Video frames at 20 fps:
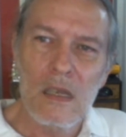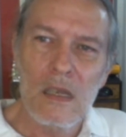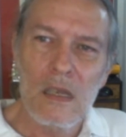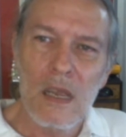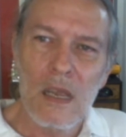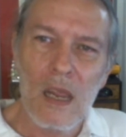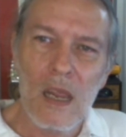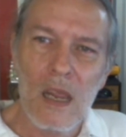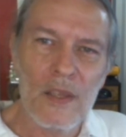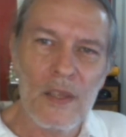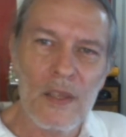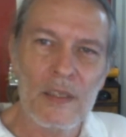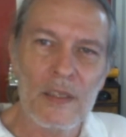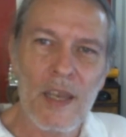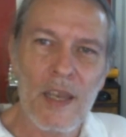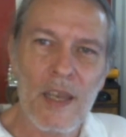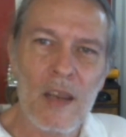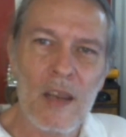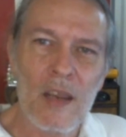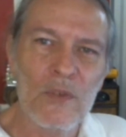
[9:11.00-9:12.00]
and the
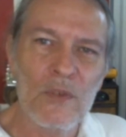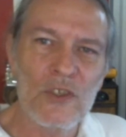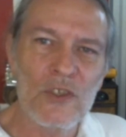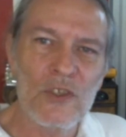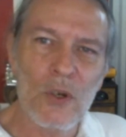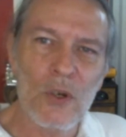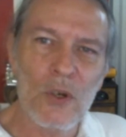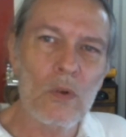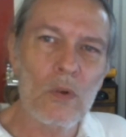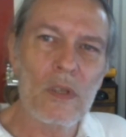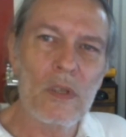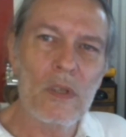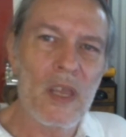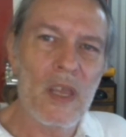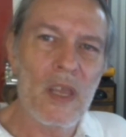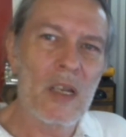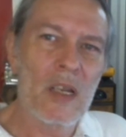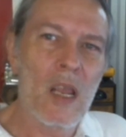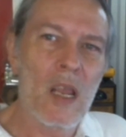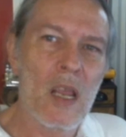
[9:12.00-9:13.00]
damn joke that
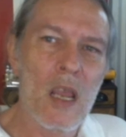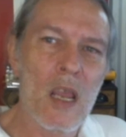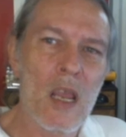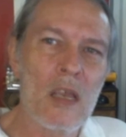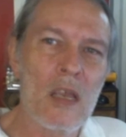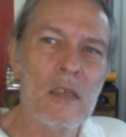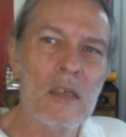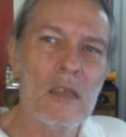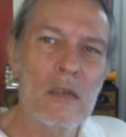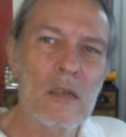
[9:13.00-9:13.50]
I had.